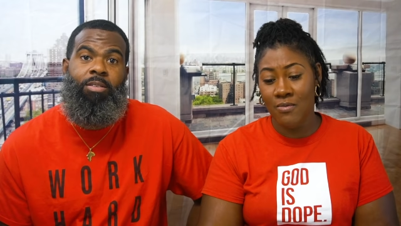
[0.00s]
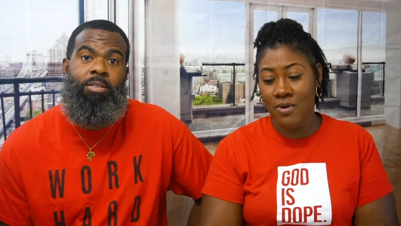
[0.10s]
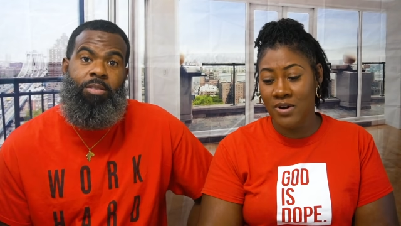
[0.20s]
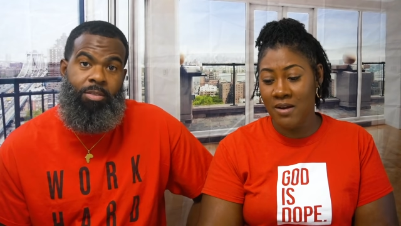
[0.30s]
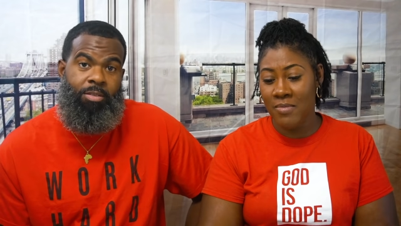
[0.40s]
Speaker 1: don't
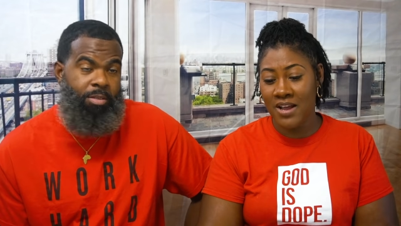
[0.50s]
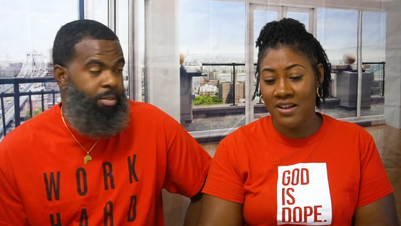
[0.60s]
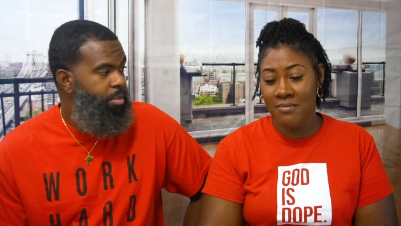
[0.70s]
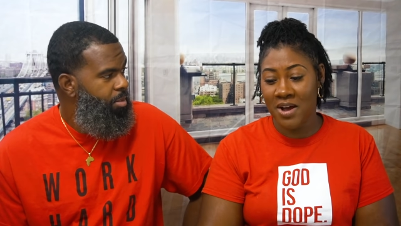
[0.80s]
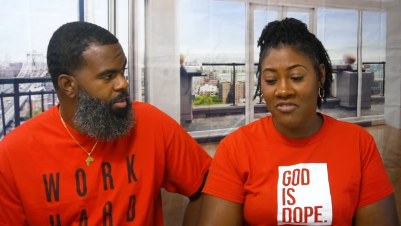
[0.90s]
want
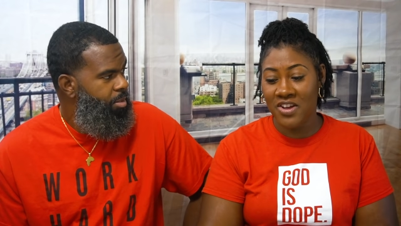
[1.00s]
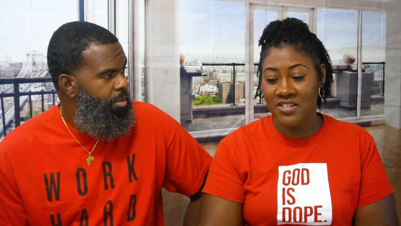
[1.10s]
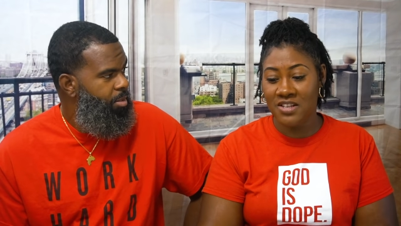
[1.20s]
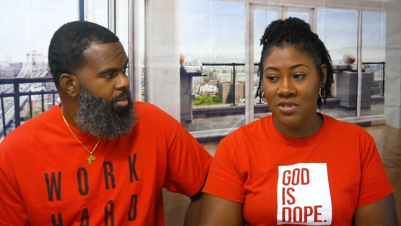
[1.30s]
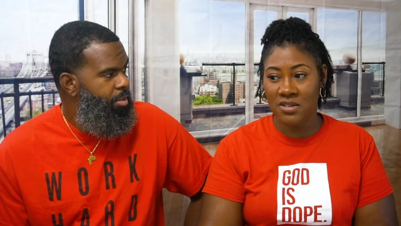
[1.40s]
everybody in my
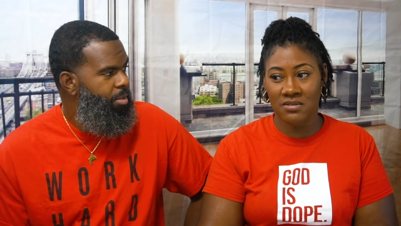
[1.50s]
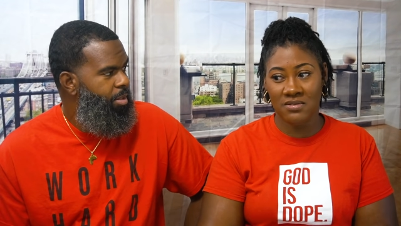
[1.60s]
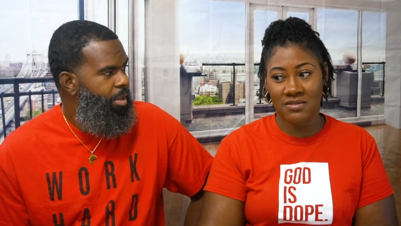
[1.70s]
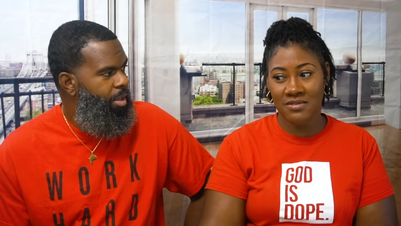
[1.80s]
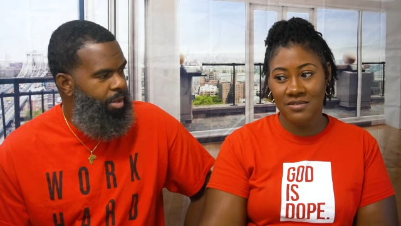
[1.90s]
face. I was like,
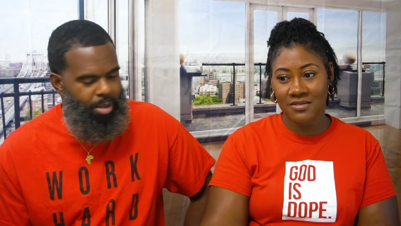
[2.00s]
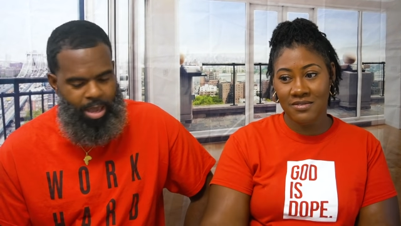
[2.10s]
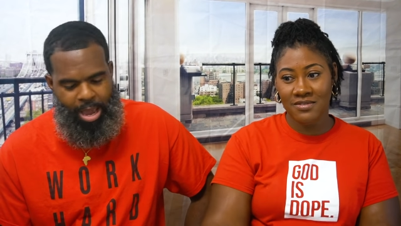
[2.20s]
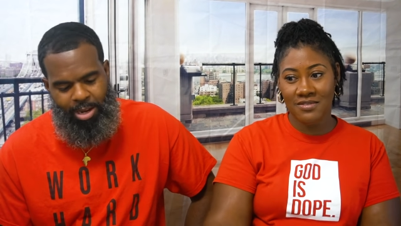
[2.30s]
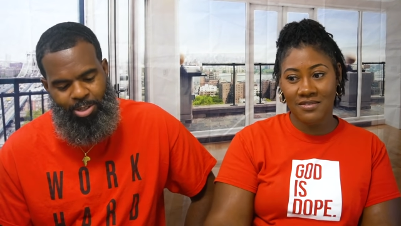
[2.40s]
oh.
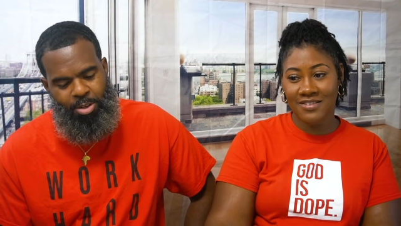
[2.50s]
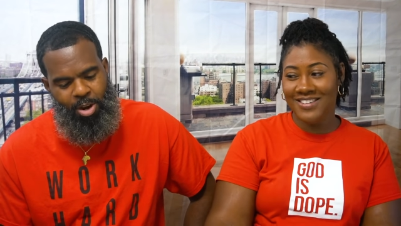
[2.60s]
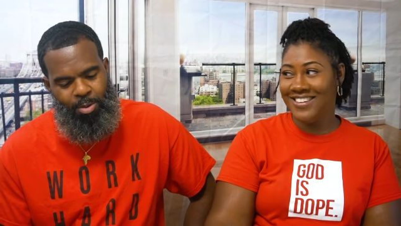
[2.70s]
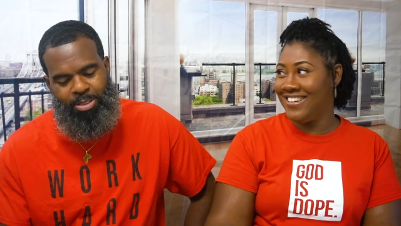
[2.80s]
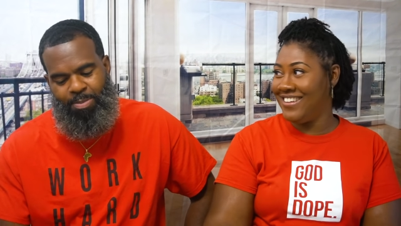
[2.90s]
Speaker 2: Yeah, because you
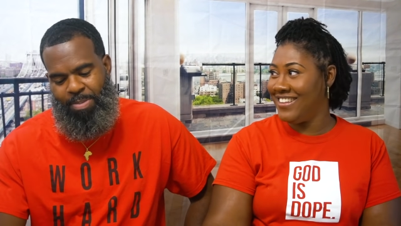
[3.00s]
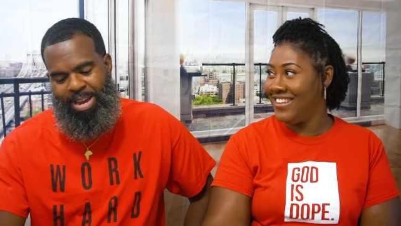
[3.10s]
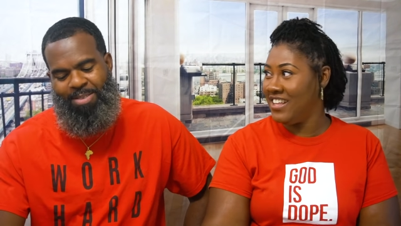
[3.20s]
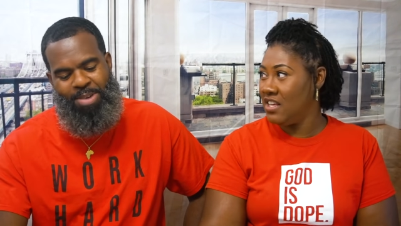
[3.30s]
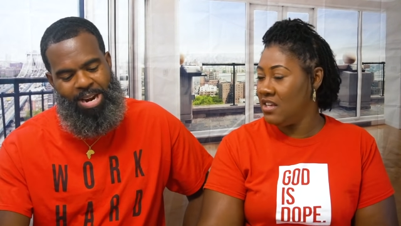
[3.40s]
don't
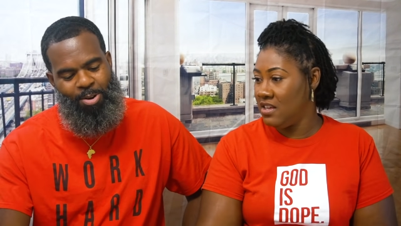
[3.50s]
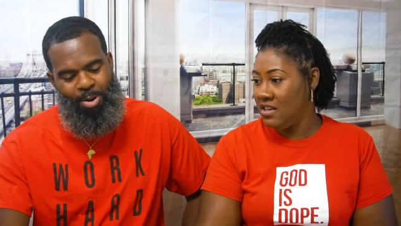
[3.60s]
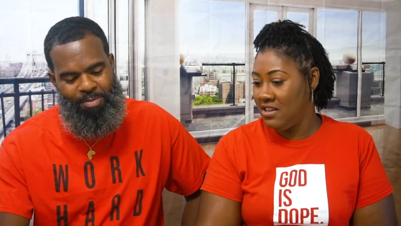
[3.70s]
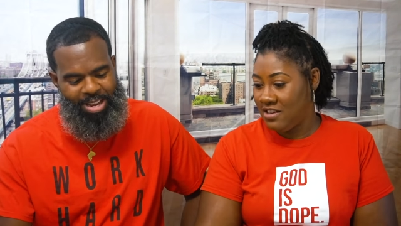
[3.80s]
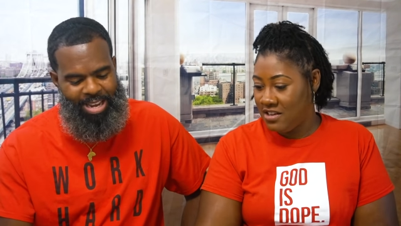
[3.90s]
spend money
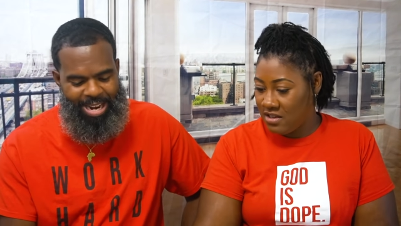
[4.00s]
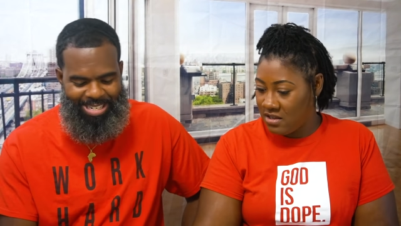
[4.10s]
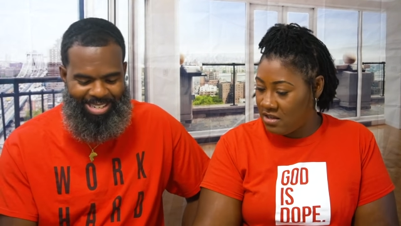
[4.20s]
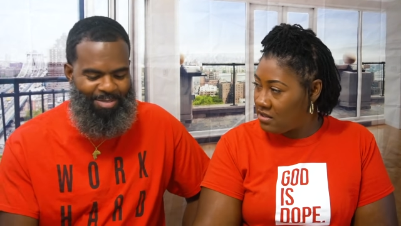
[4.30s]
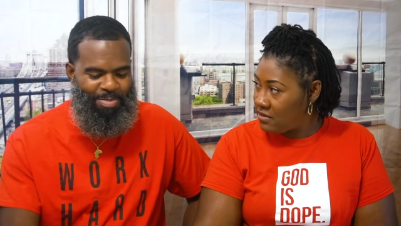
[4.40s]
on
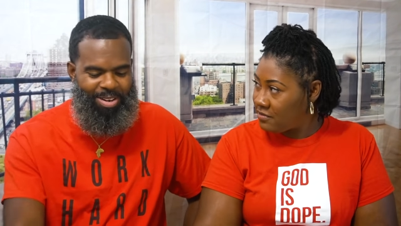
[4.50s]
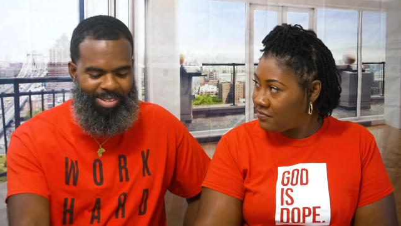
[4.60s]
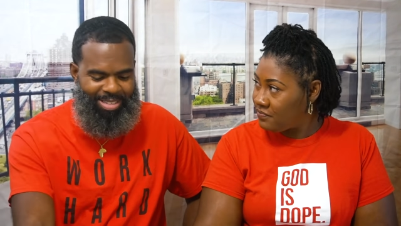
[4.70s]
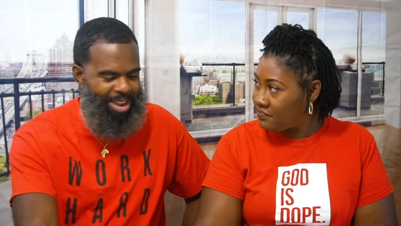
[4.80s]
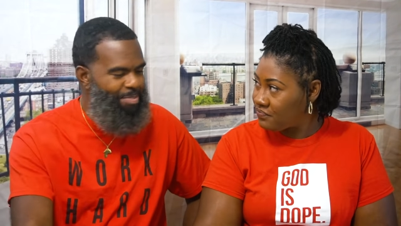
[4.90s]
vacation to be
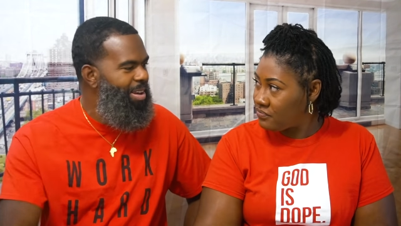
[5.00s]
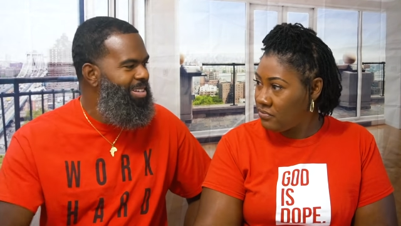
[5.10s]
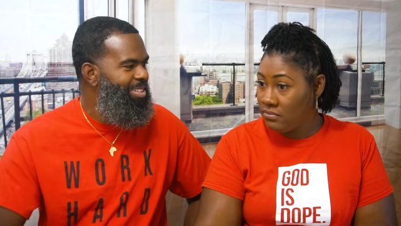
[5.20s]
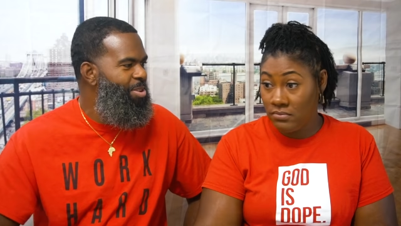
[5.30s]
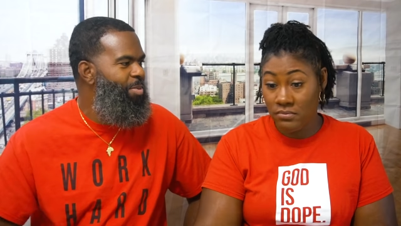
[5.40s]
the same
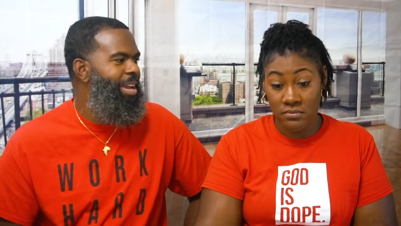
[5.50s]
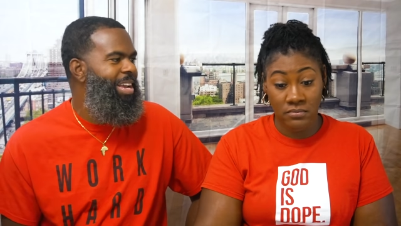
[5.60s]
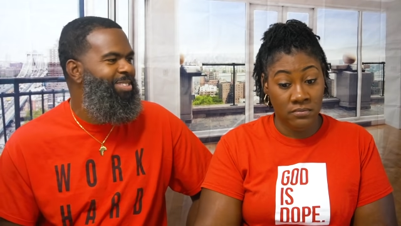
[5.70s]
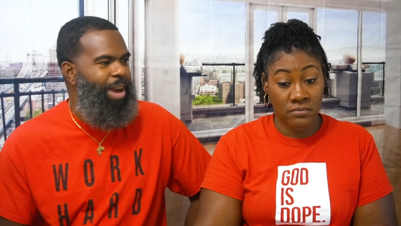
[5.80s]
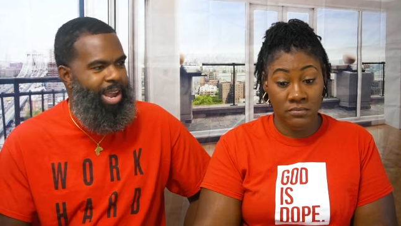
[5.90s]
person you
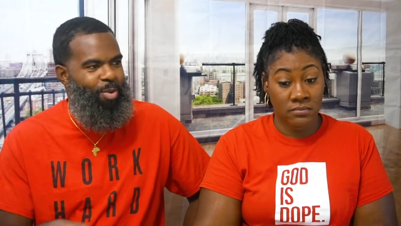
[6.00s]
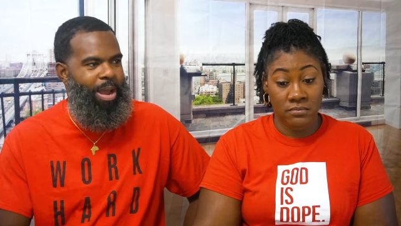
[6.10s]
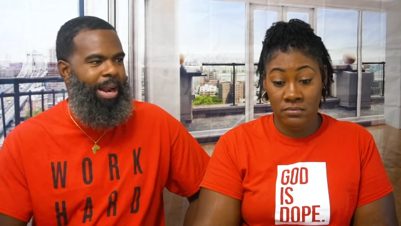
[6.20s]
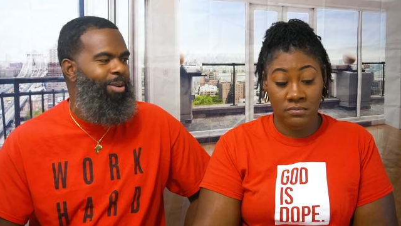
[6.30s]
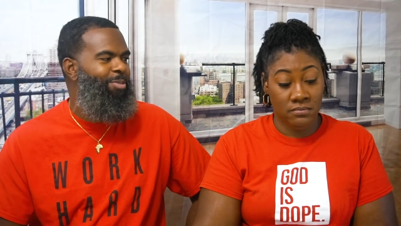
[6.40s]
is while
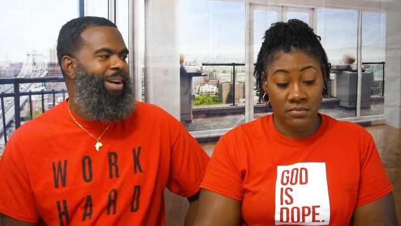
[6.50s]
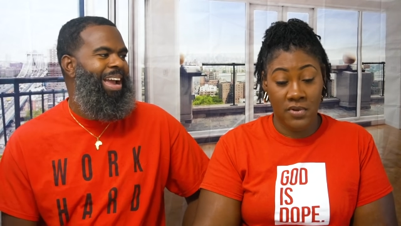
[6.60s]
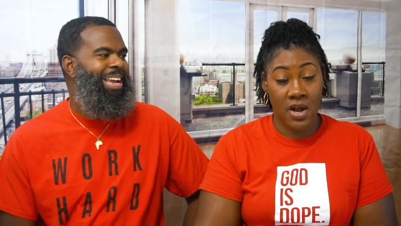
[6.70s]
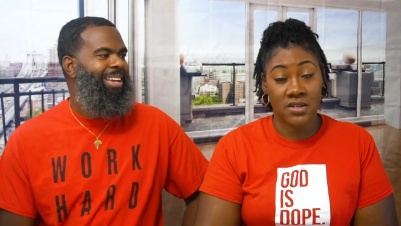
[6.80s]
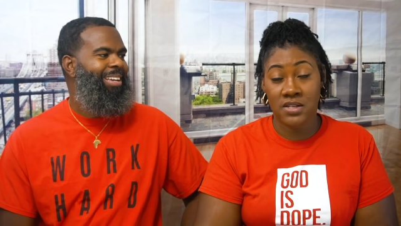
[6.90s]
you at home,
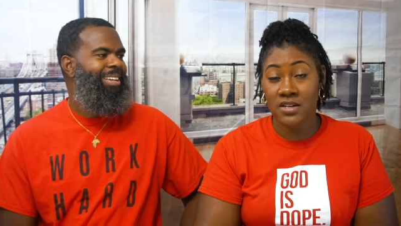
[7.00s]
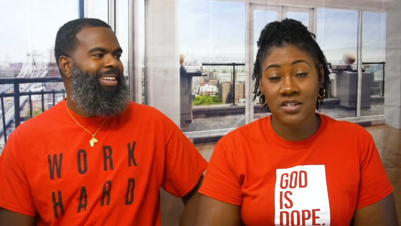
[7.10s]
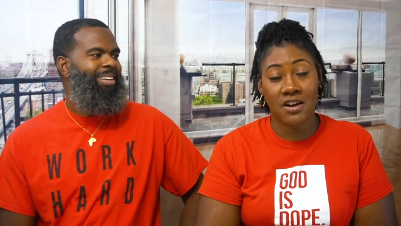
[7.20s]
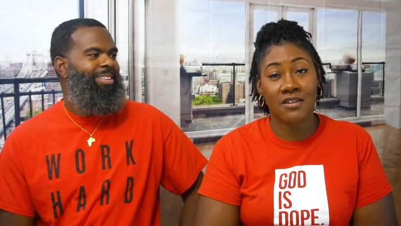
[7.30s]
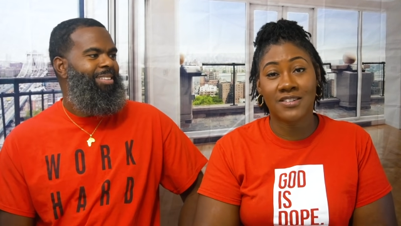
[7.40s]
man. And I tell
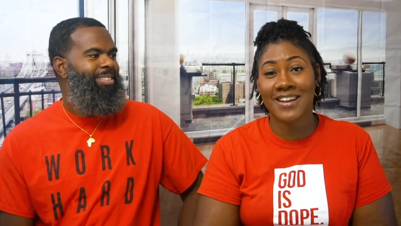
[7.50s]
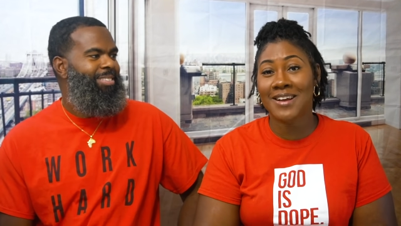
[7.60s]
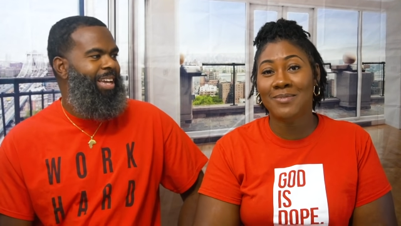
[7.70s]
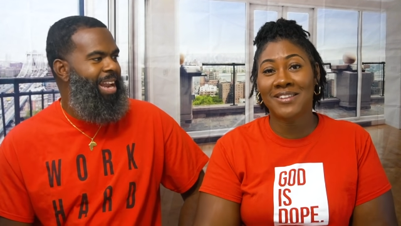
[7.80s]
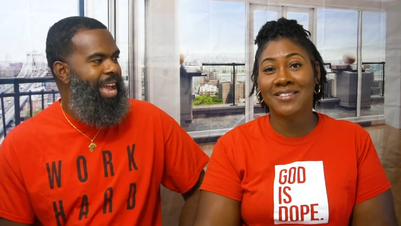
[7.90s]
you all
Speaker 1: the
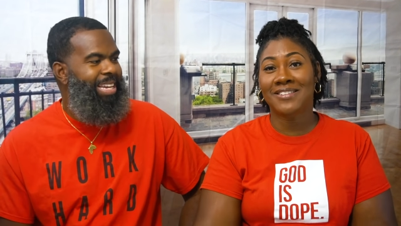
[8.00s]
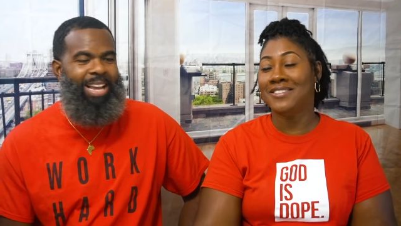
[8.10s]
time. In that